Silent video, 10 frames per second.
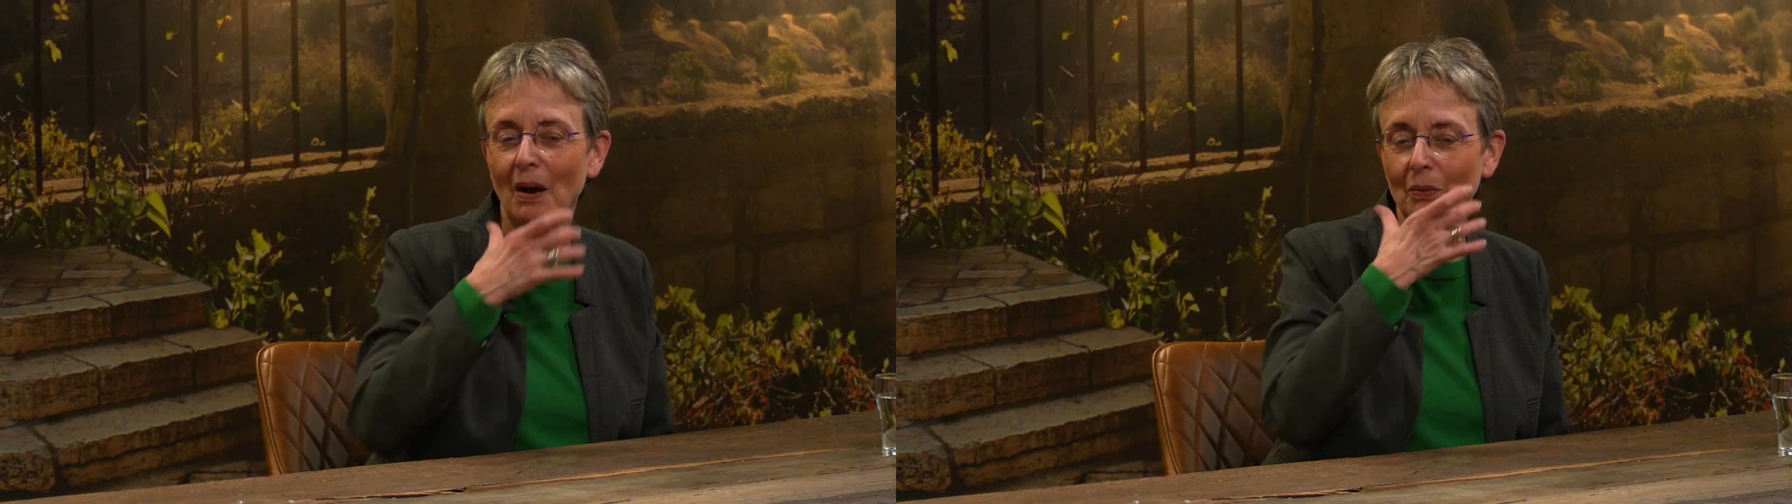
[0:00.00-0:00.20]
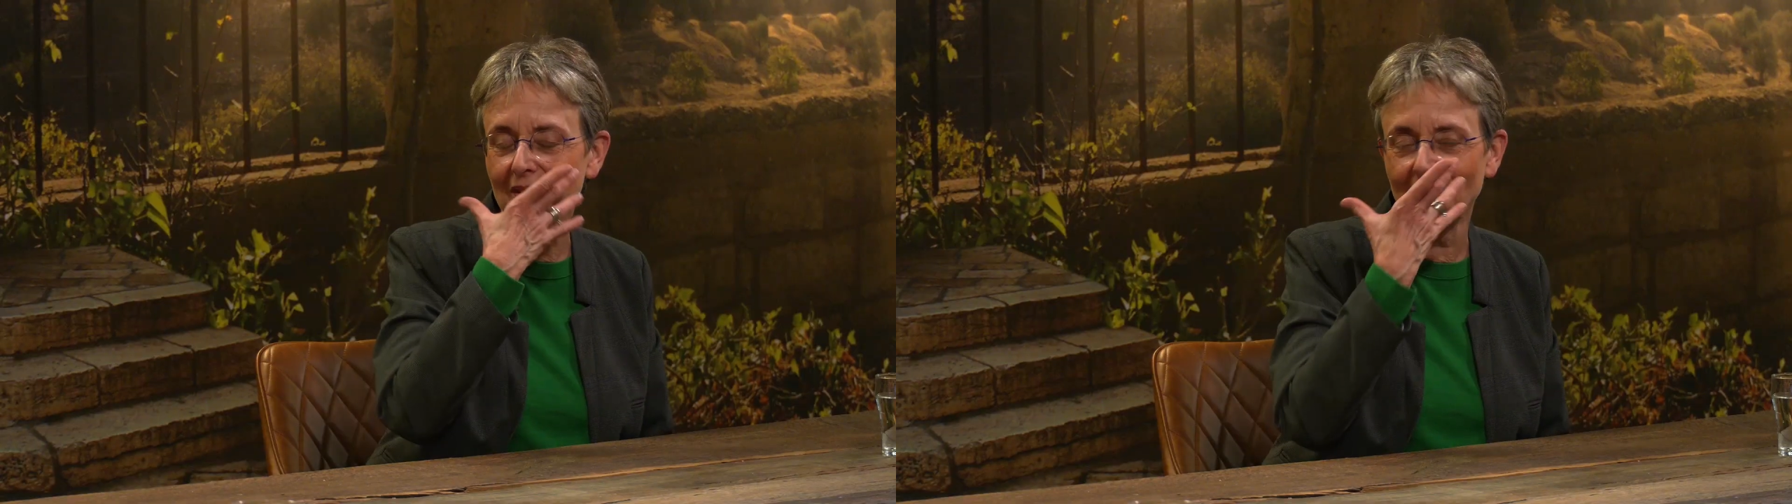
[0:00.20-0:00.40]

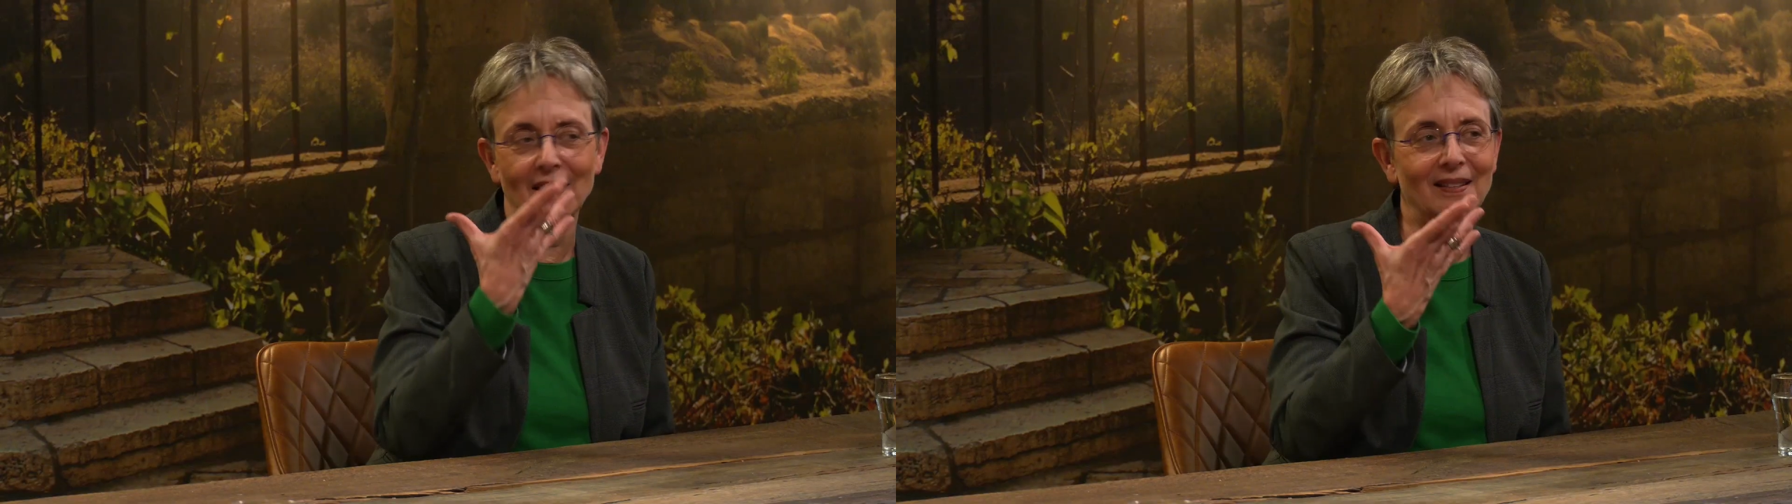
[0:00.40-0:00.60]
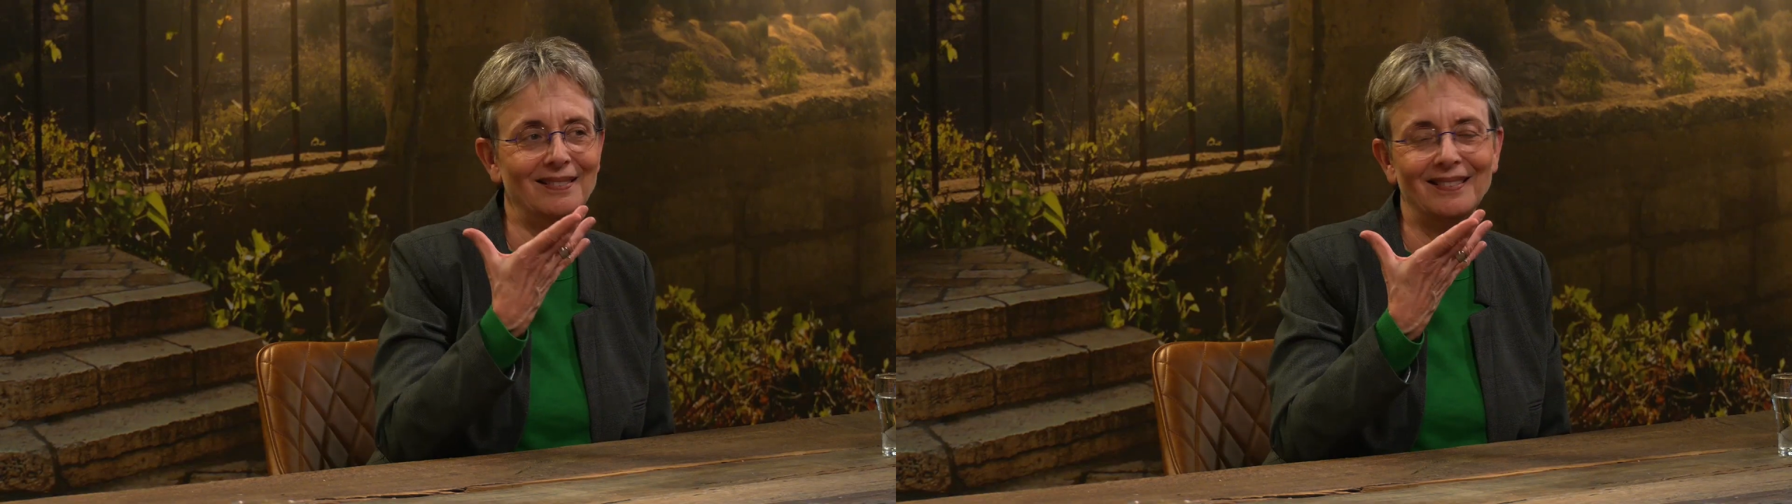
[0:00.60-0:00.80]

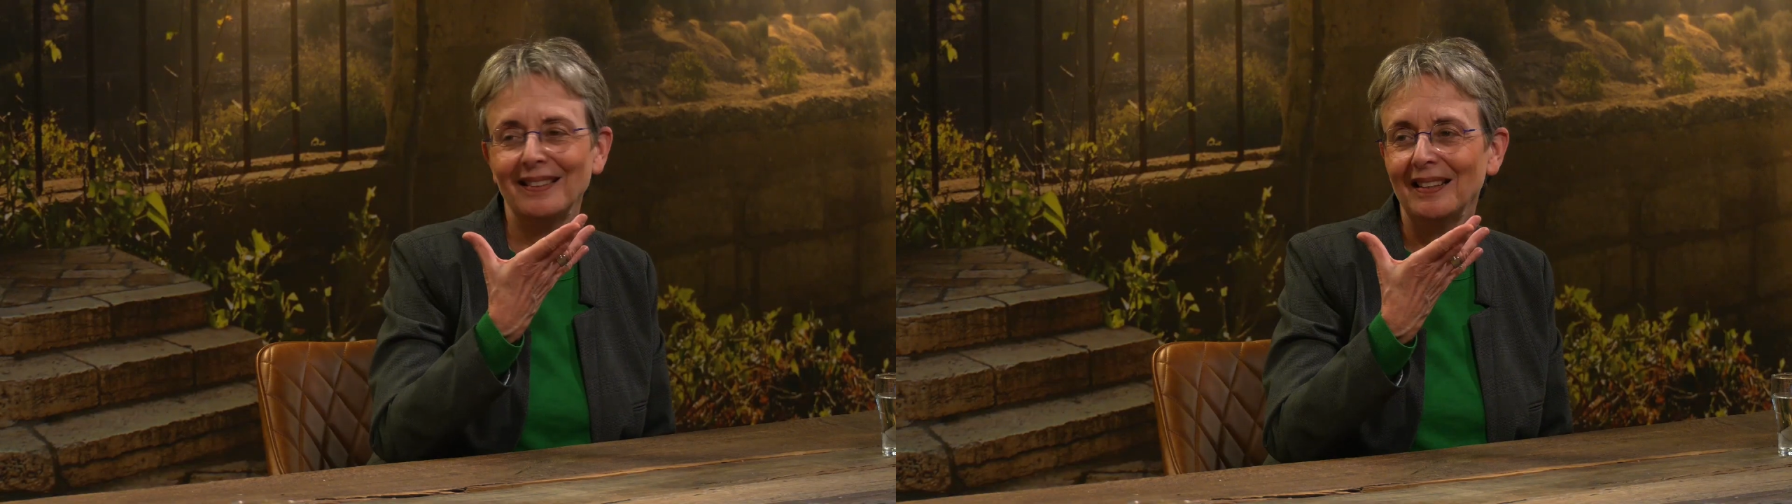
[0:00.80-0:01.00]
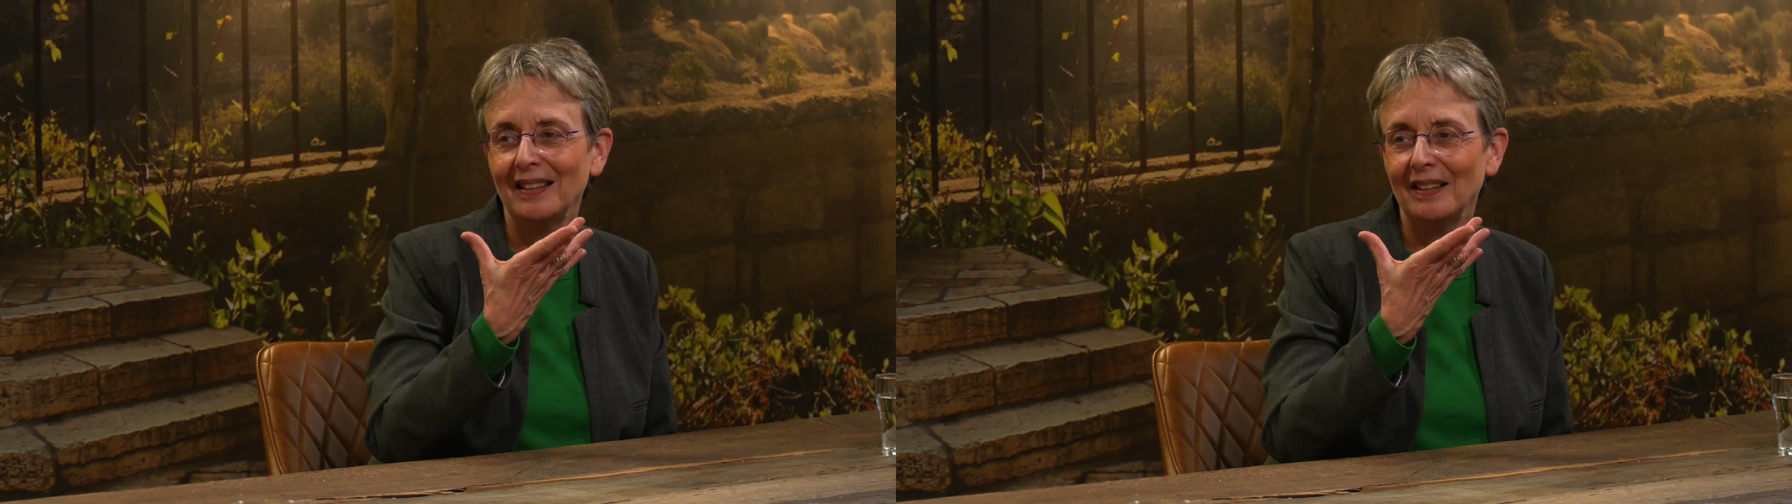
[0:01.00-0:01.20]
outside
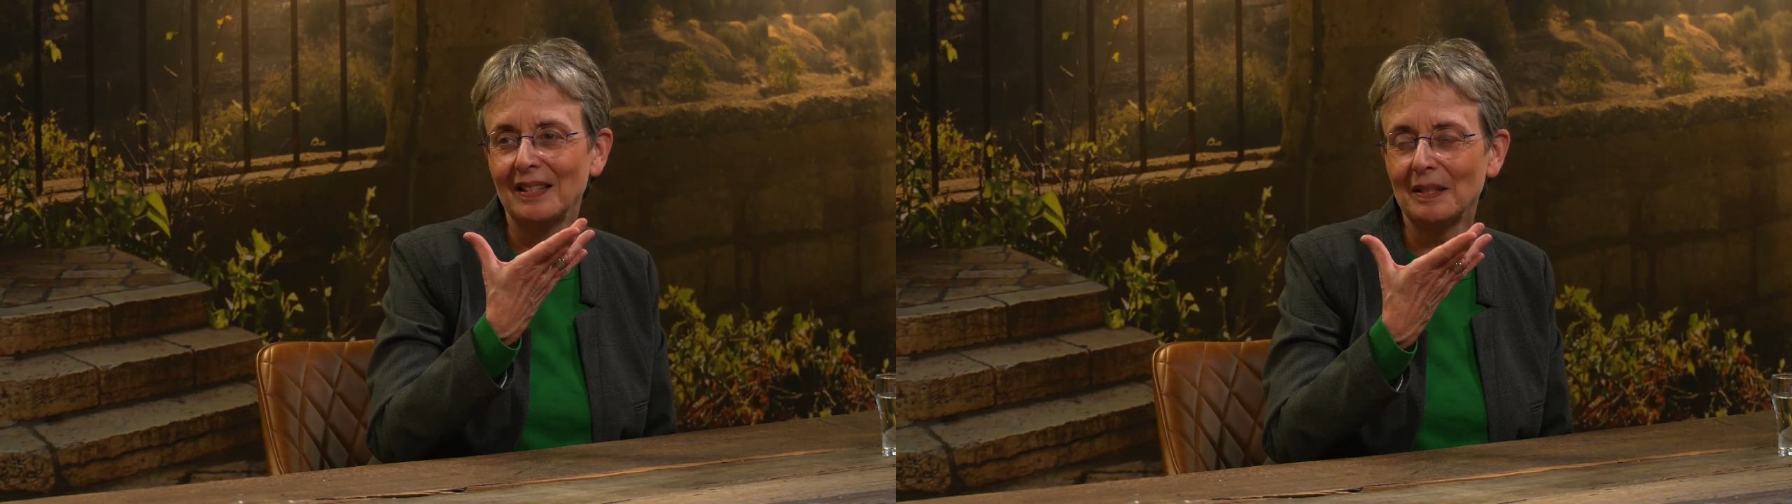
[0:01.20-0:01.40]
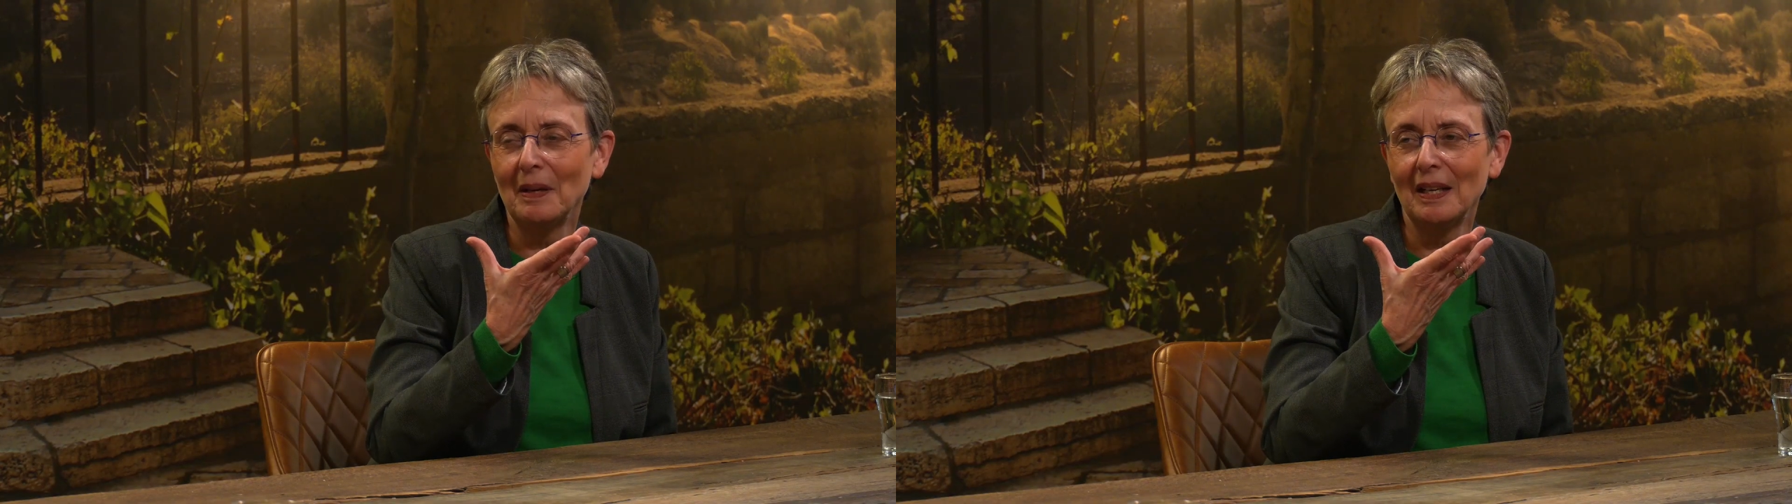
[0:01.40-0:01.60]

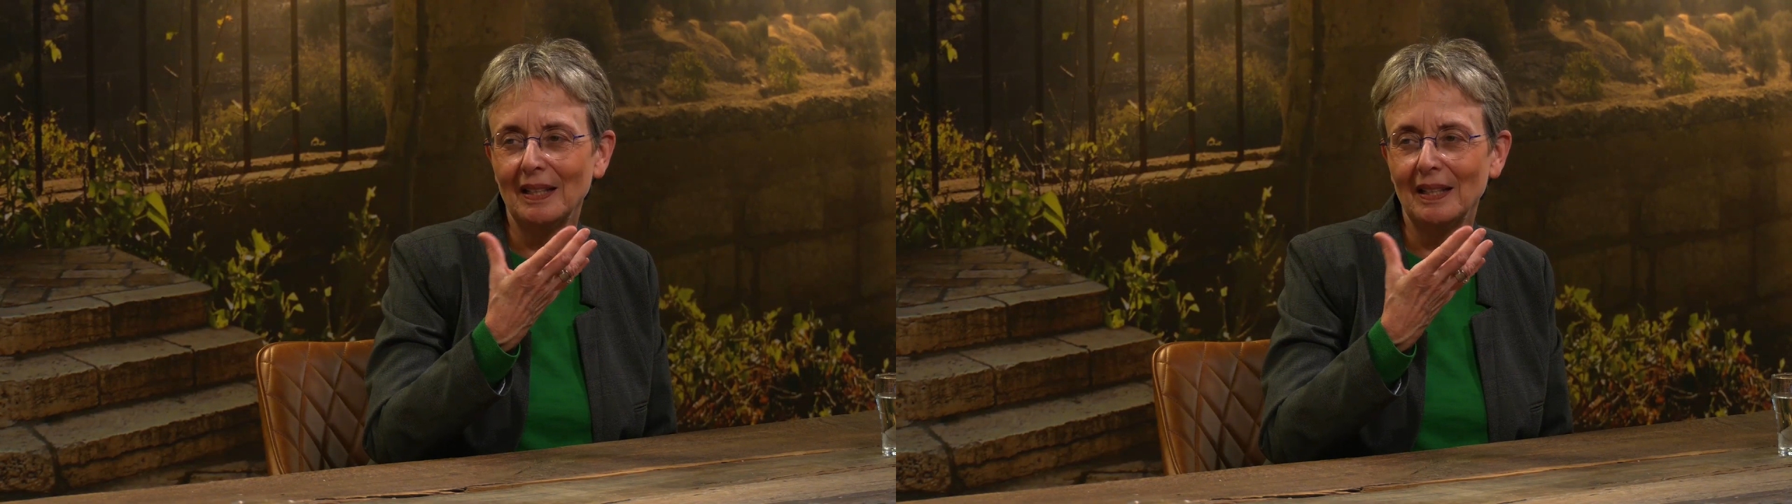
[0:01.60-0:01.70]
smile,